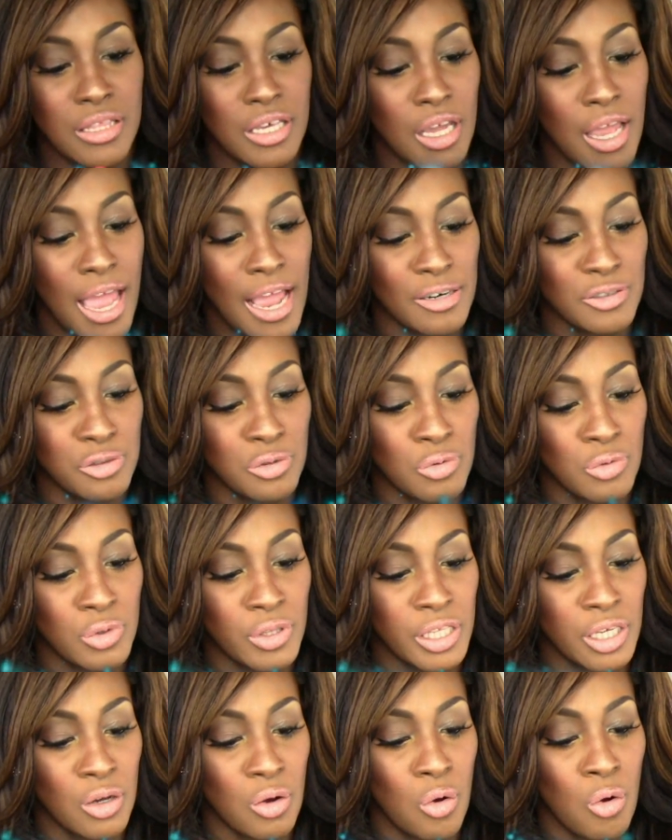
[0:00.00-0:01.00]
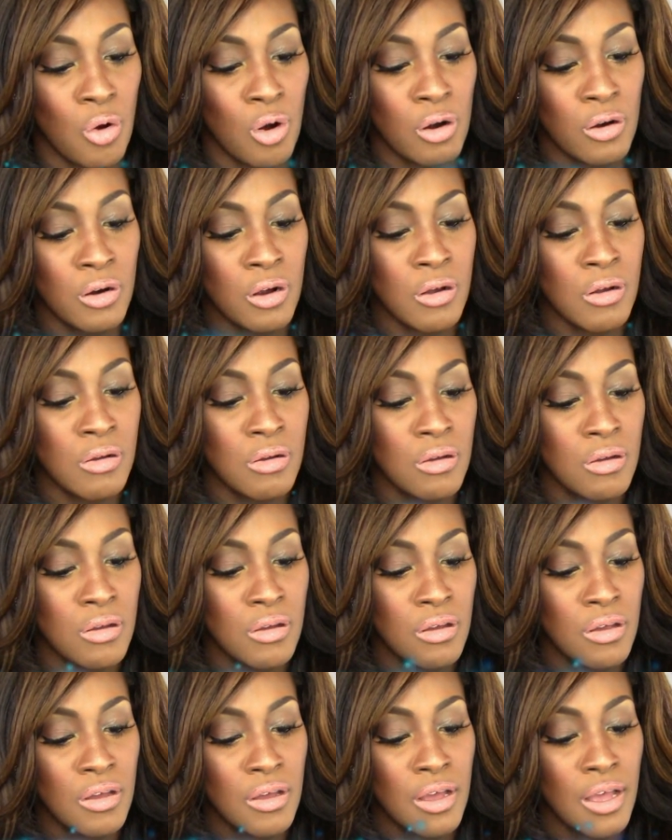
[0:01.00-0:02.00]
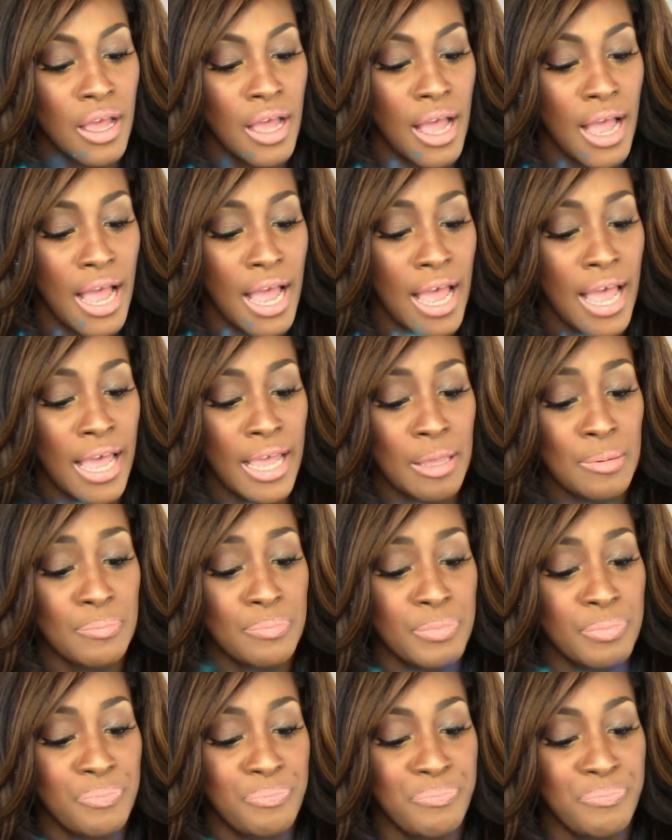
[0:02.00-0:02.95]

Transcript: They're actually coral. I,